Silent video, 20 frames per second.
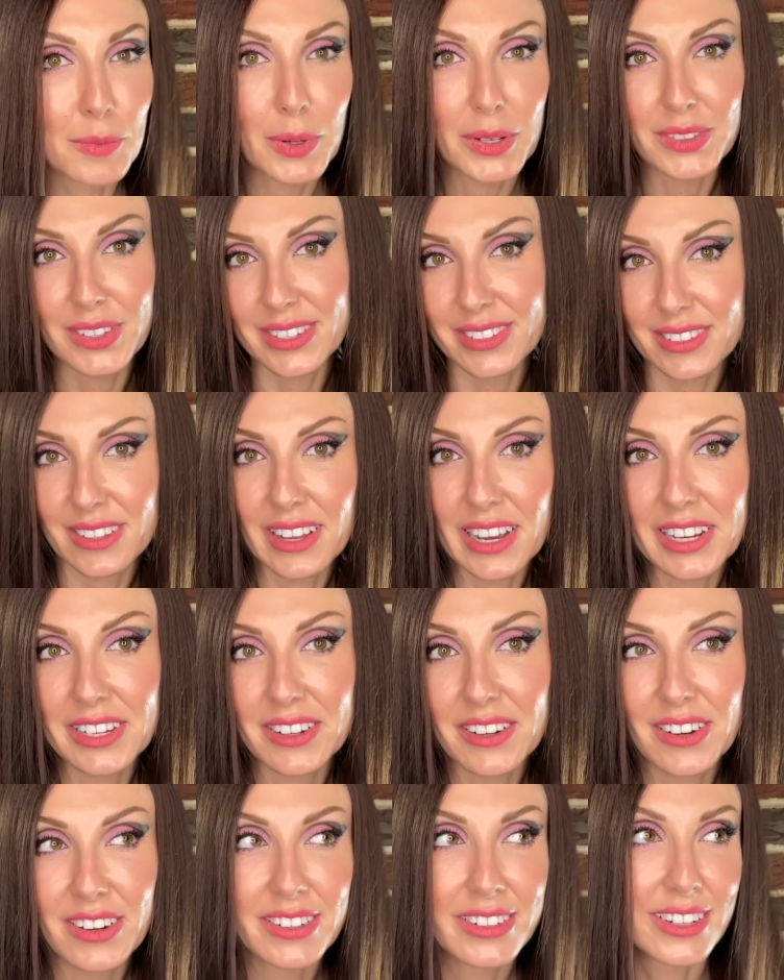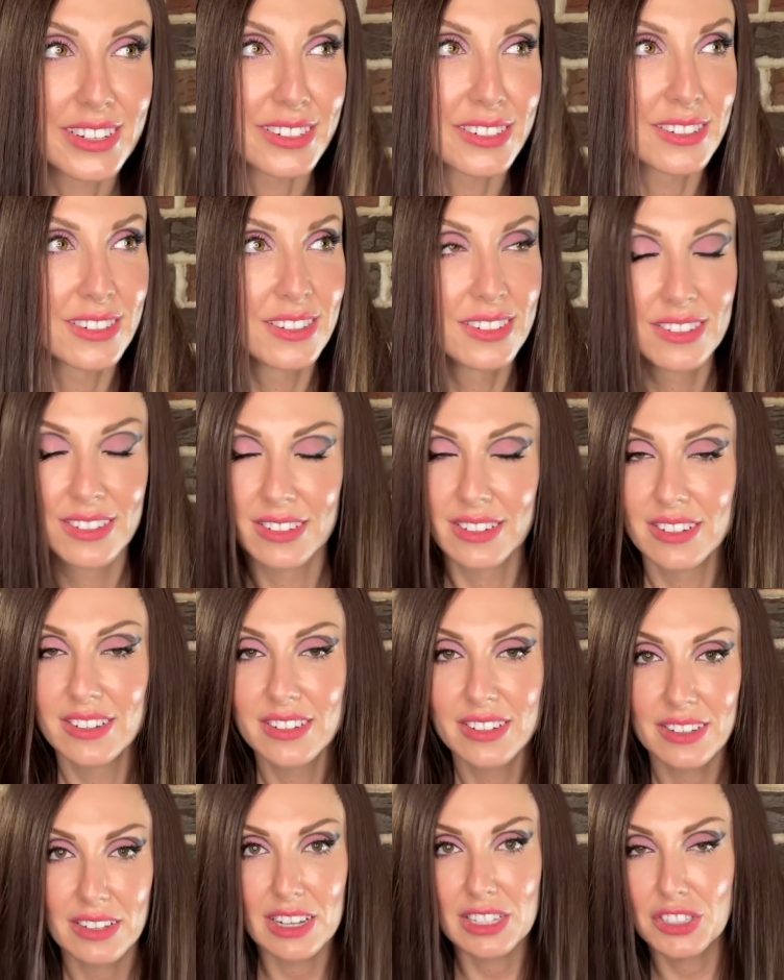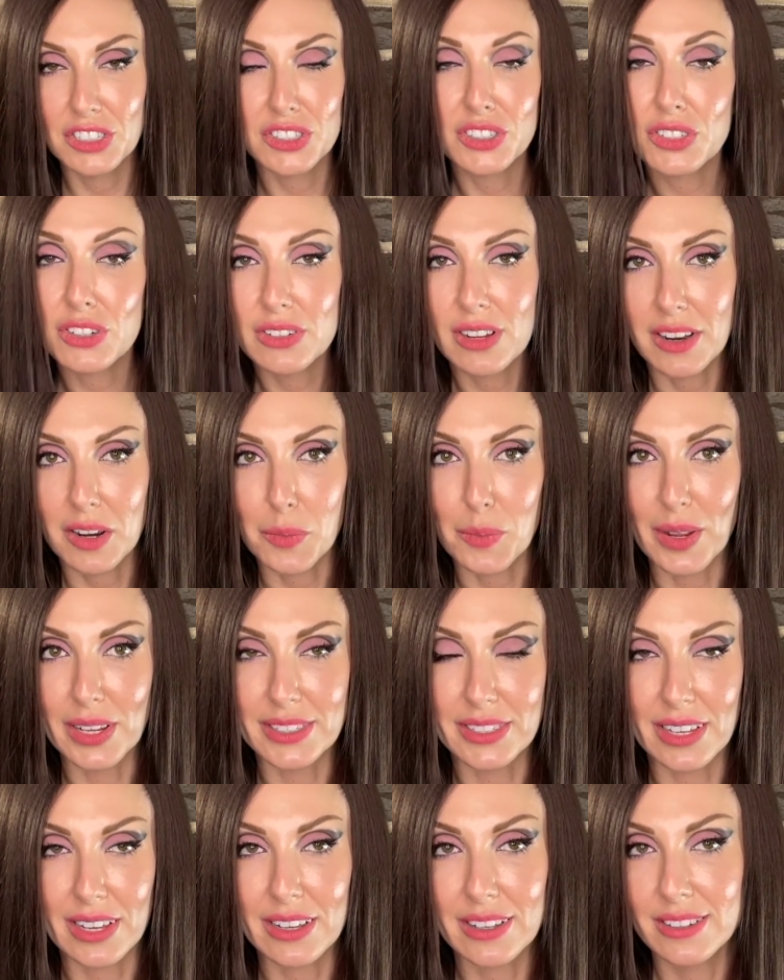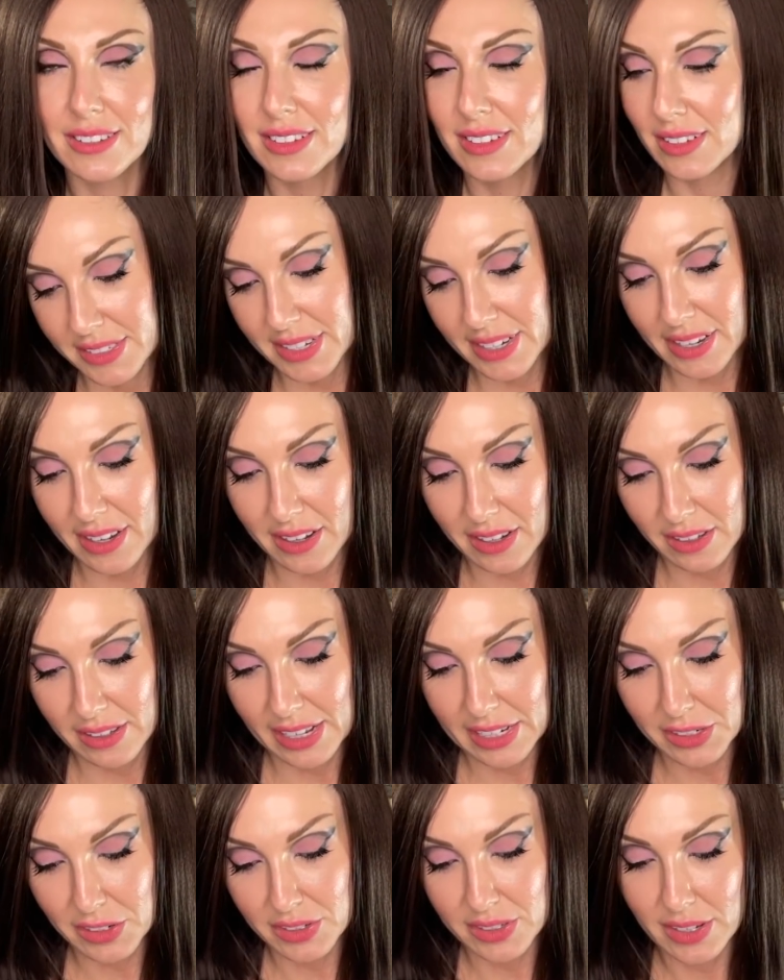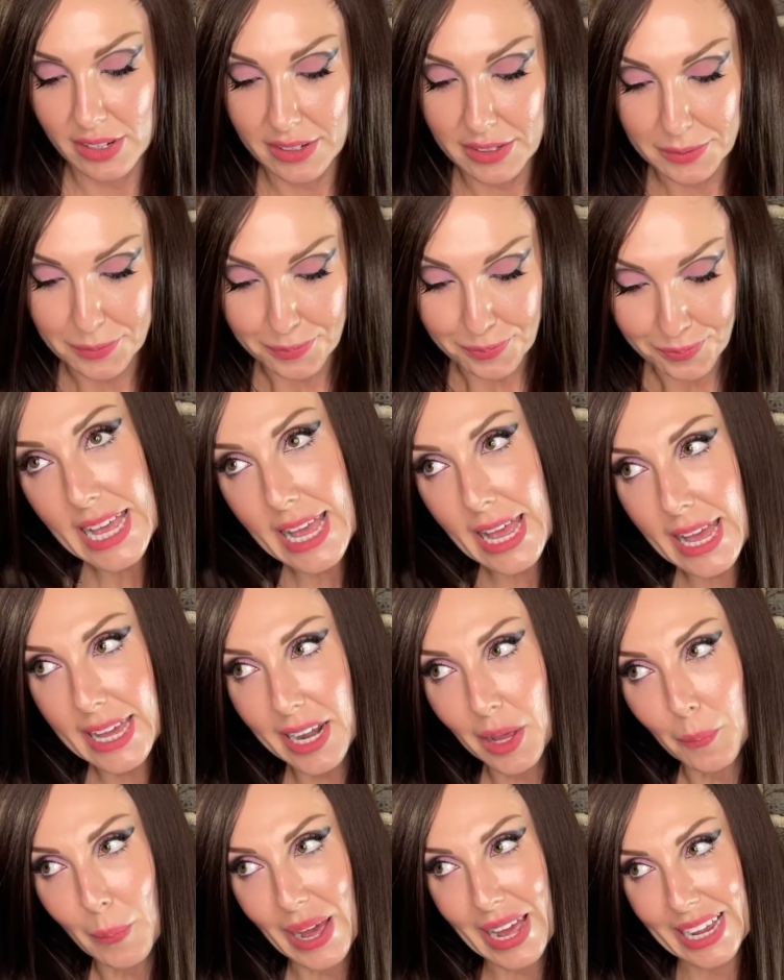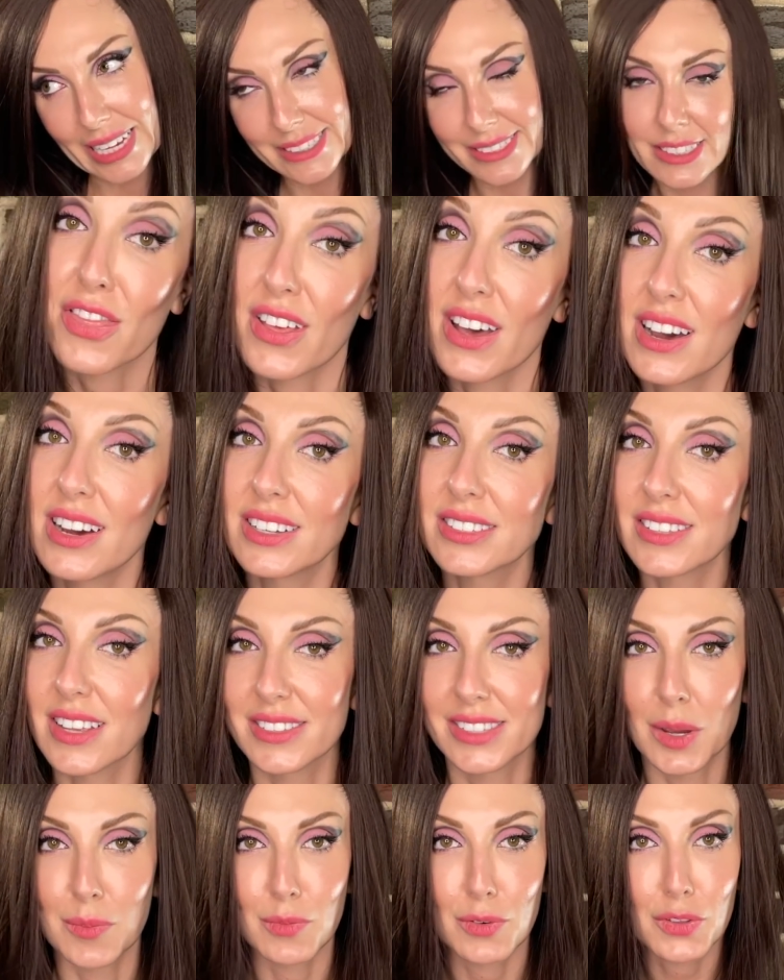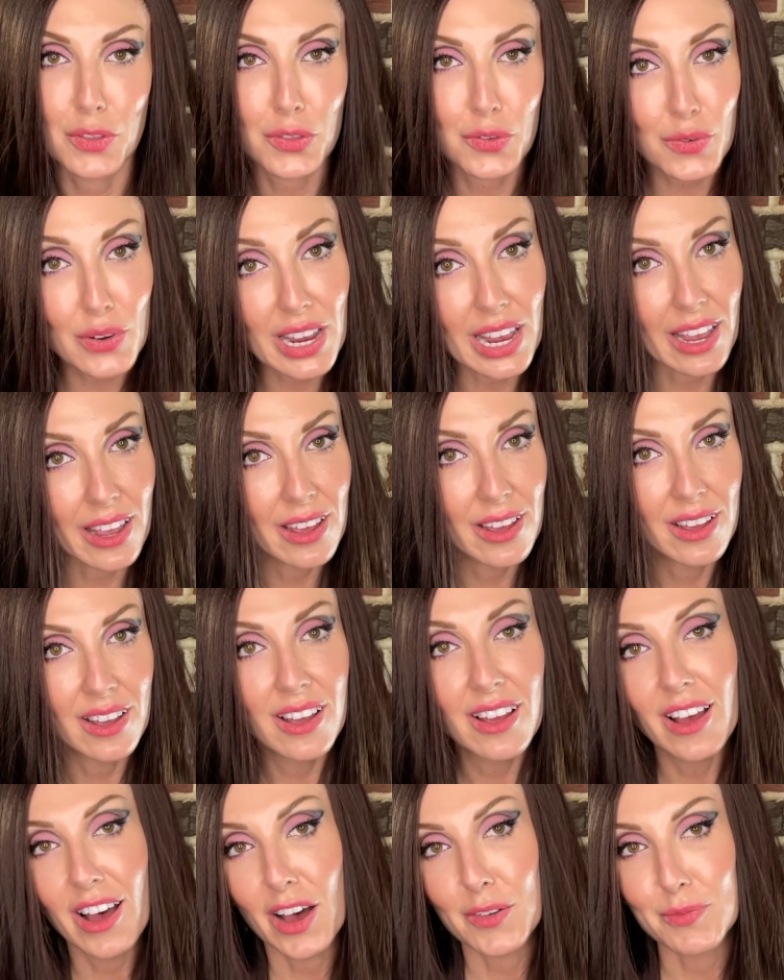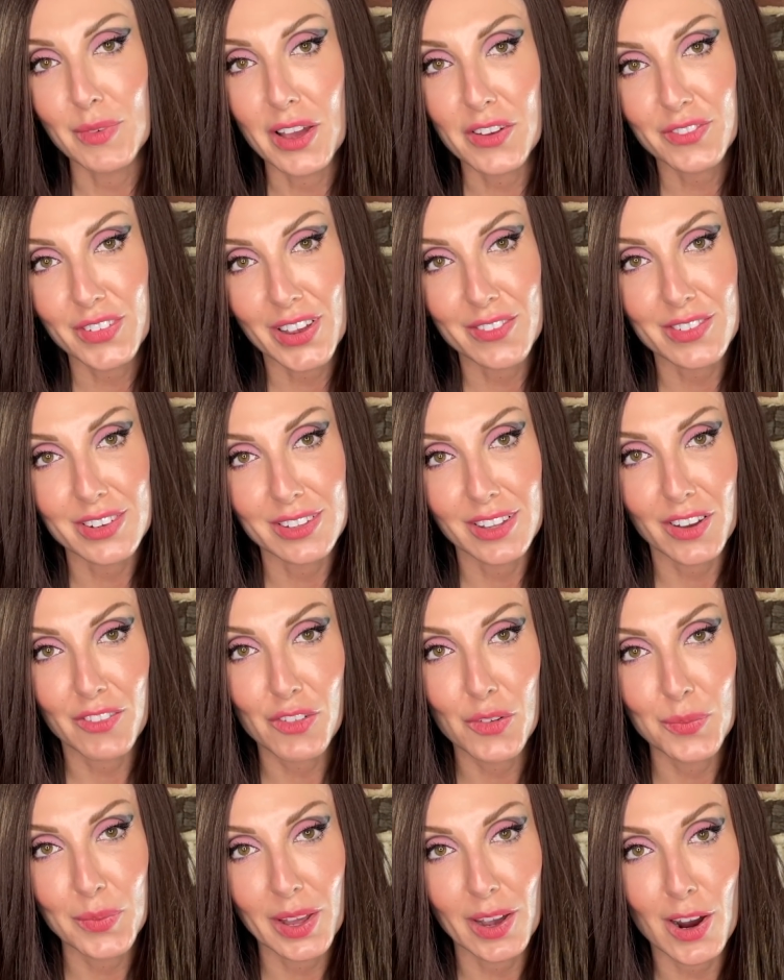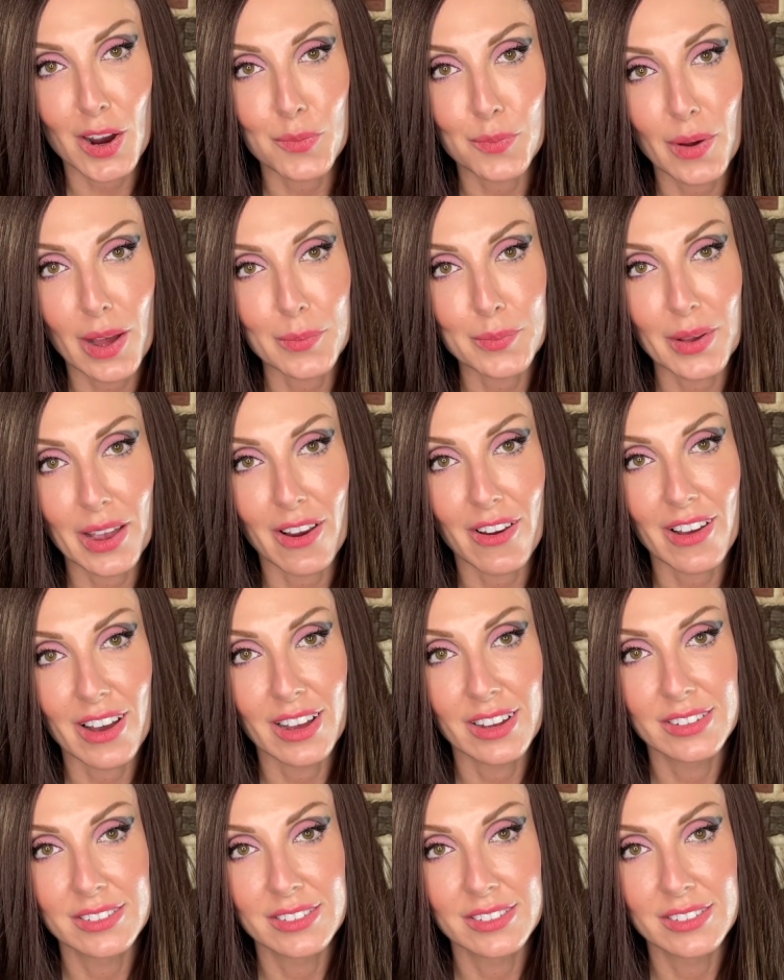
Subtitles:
put this light on, and it just turned out amazing. It's like a collector's item. Anyways, this is number 3 of my favorite look from the Artpop era.